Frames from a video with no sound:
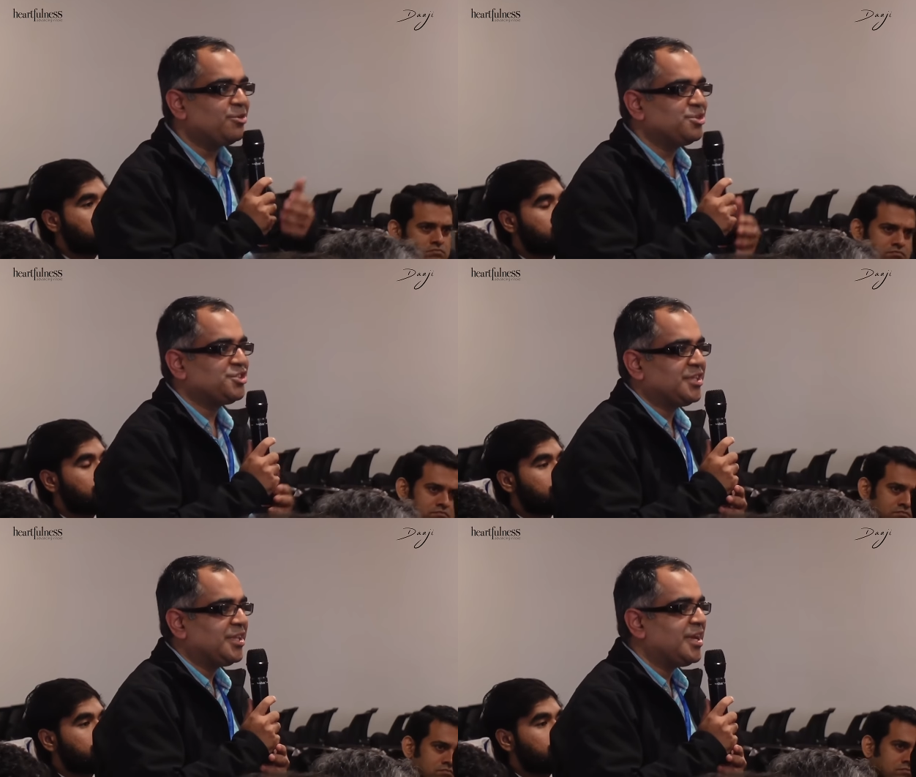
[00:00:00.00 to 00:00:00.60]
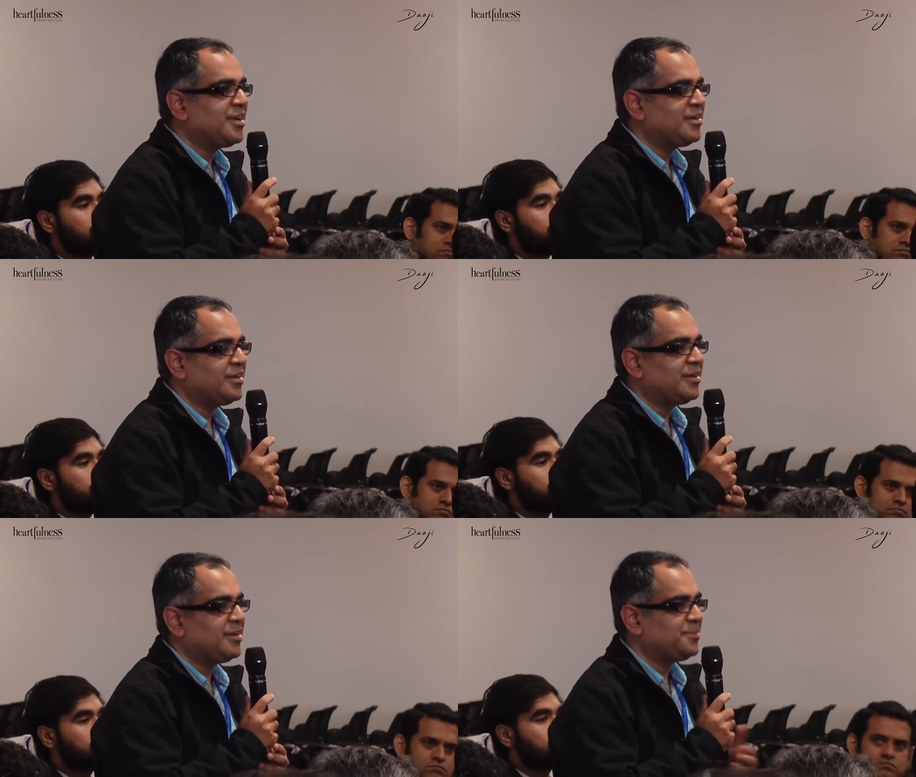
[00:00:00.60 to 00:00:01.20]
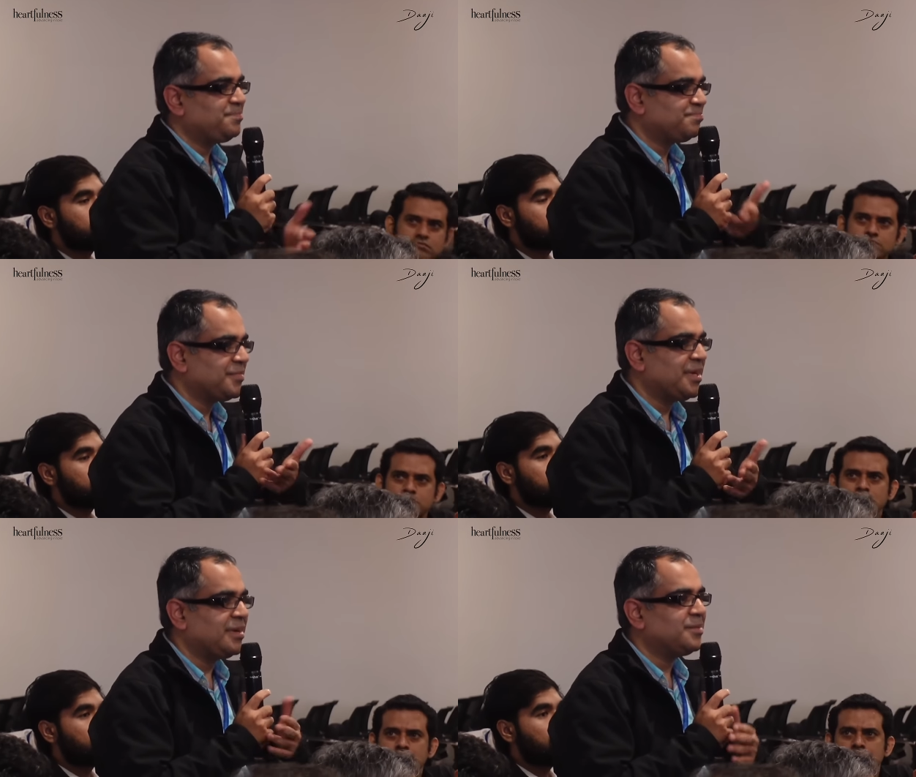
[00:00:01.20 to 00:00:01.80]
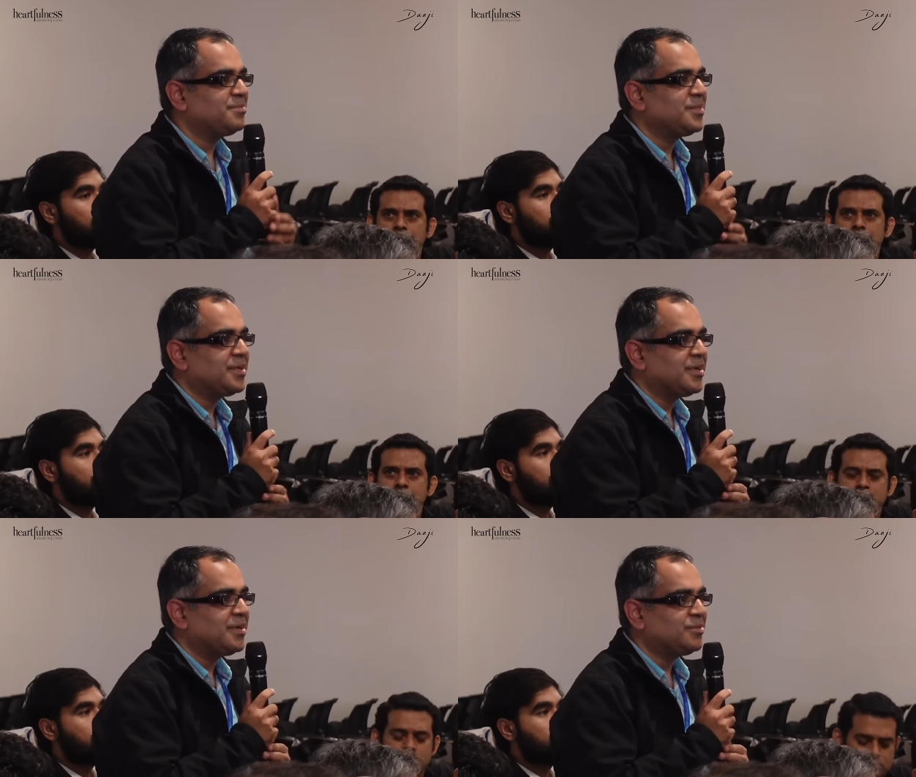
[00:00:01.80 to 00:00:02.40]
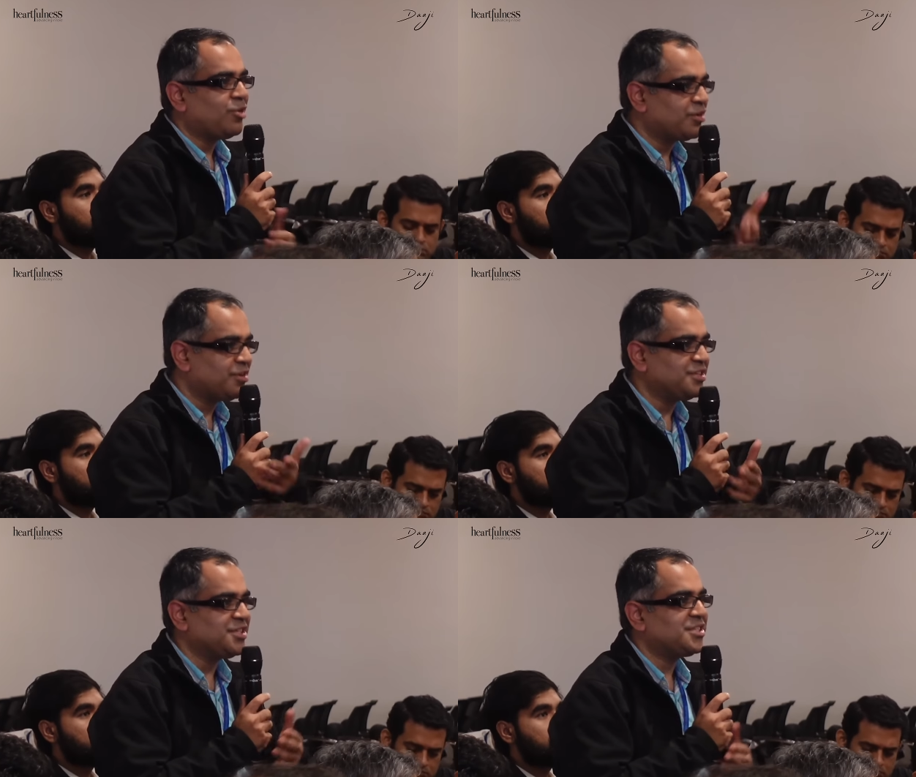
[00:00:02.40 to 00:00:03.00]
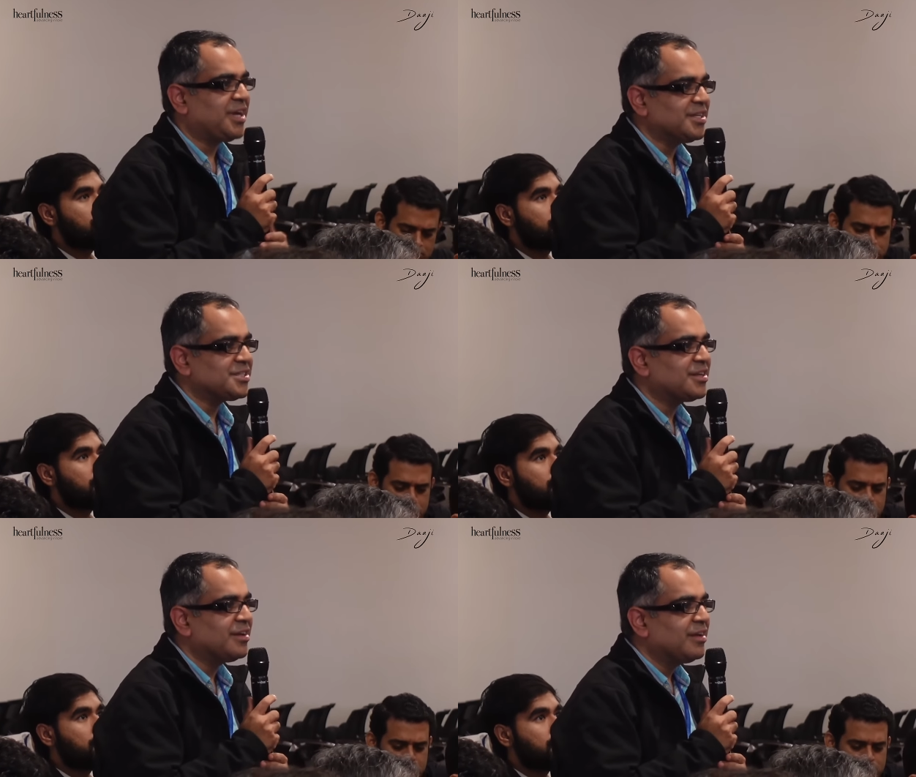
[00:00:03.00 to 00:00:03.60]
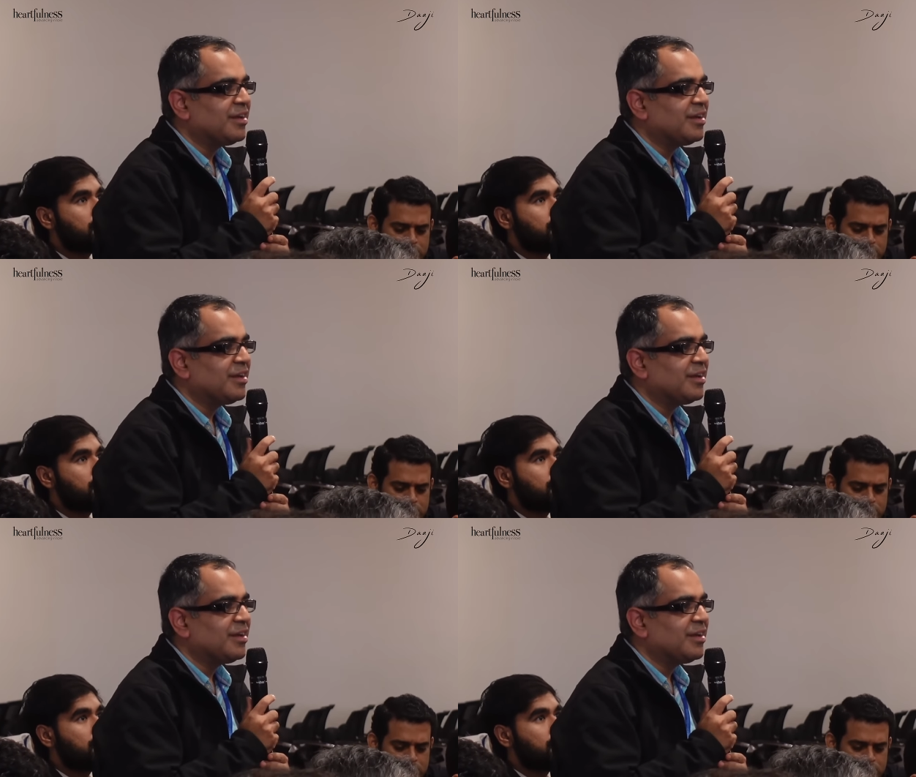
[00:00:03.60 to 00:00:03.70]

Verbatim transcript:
Speaker 1: the question that uh, uh, uh, doctor just asked,